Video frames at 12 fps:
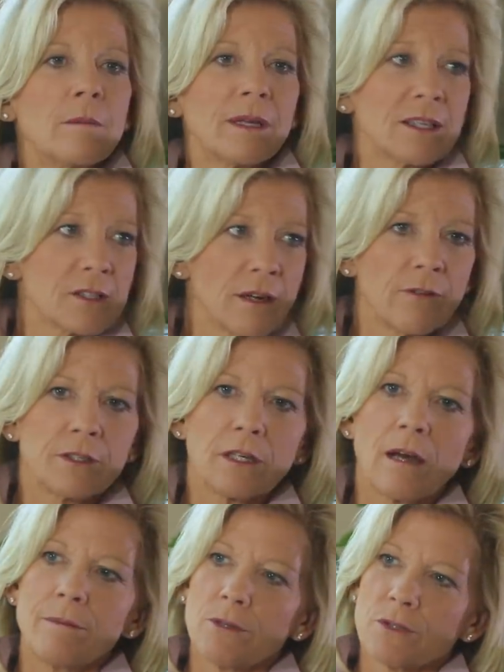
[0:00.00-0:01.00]
Because every
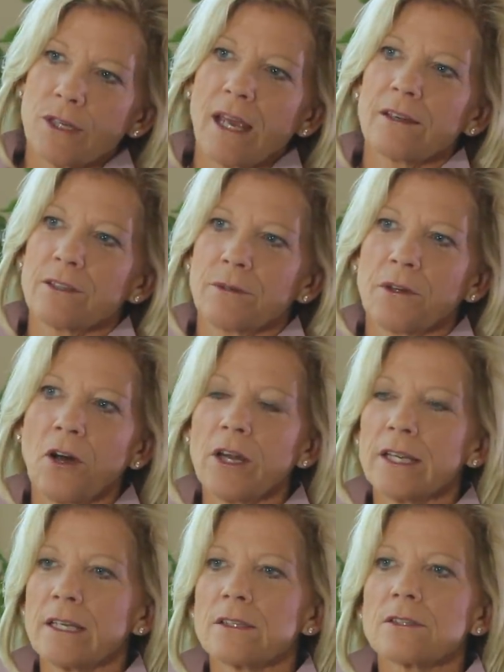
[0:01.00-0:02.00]
time you sang to an
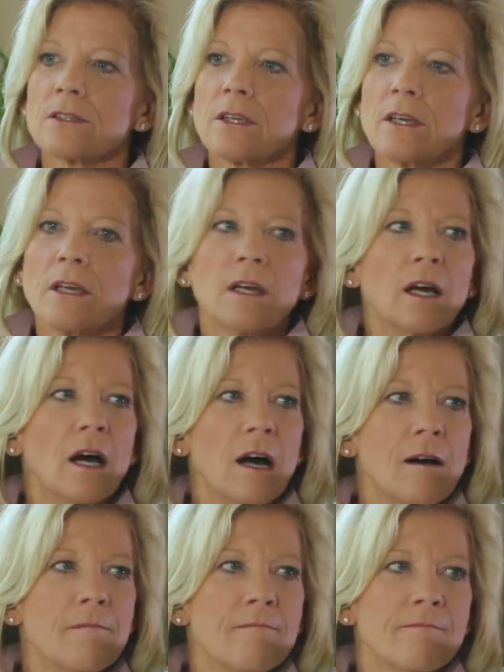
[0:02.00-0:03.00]
audience,
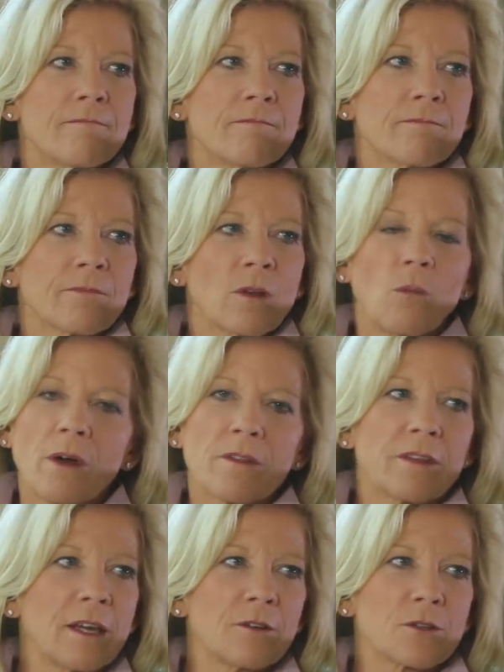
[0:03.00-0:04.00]

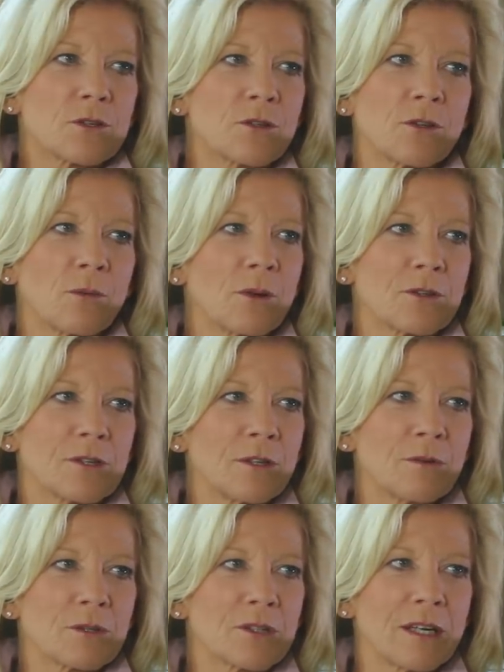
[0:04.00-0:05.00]
whether they understood the words
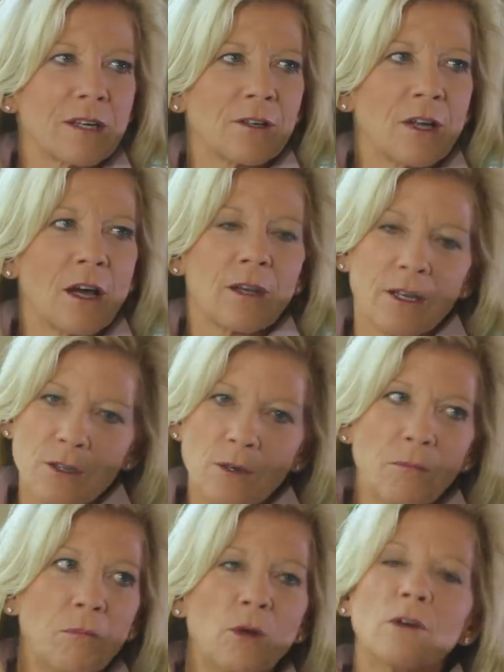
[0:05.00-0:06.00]
that you were saying or not, and
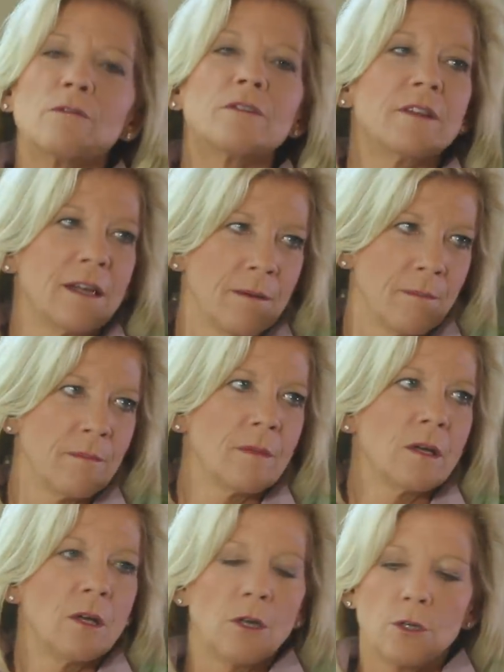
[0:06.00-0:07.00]
you moved them,
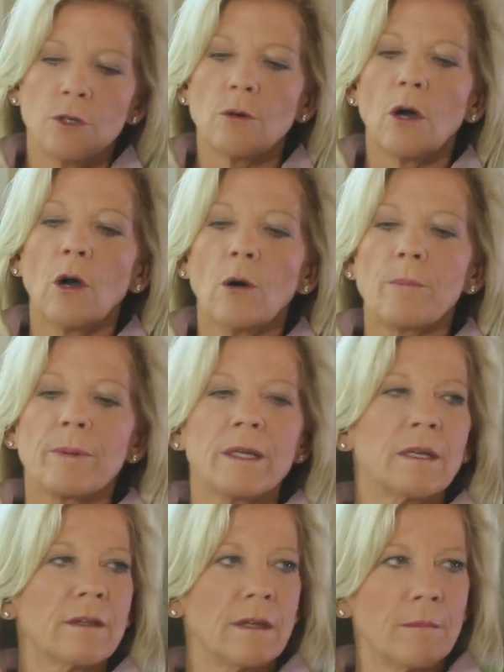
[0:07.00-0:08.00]
you
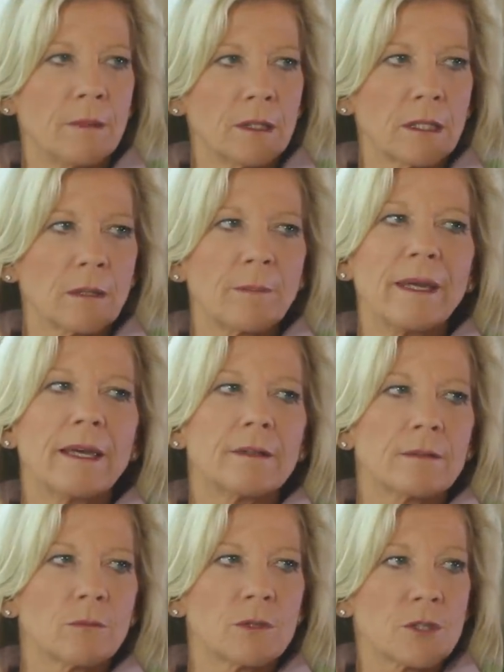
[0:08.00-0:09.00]
opened them a little
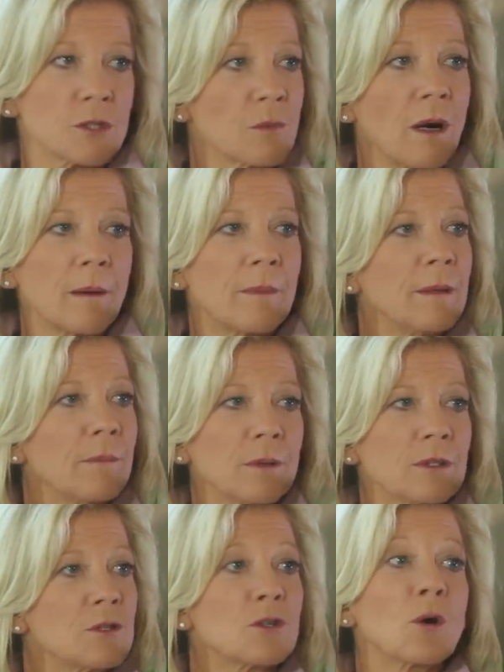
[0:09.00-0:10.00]
bit, which is why
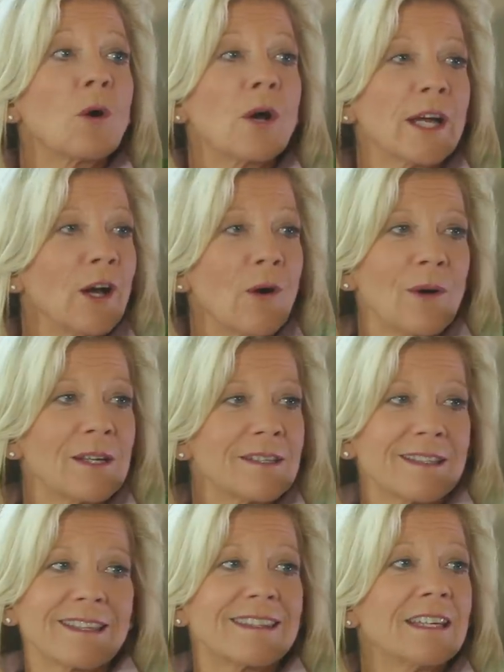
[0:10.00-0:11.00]
people enjoy going
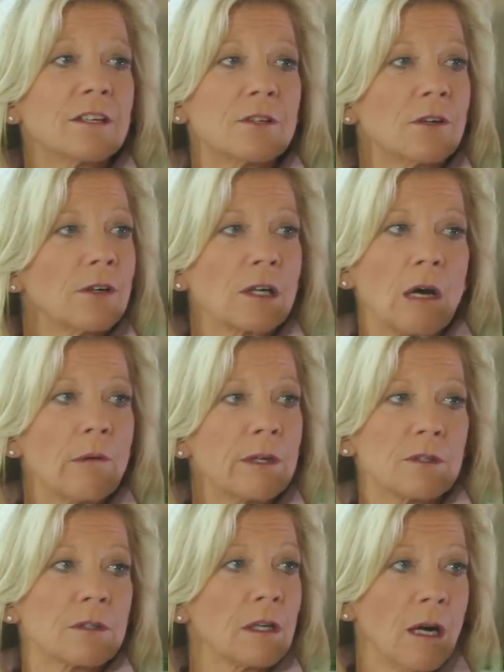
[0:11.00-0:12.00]
to the theater or
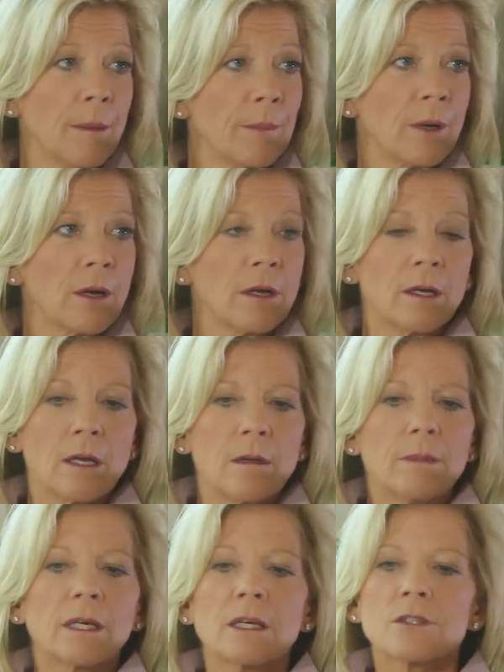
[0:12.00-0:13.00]
going to the opera,
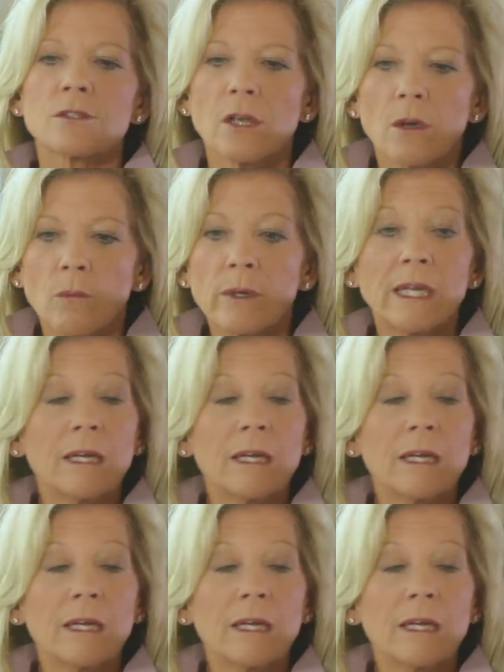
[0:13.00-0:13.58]
because we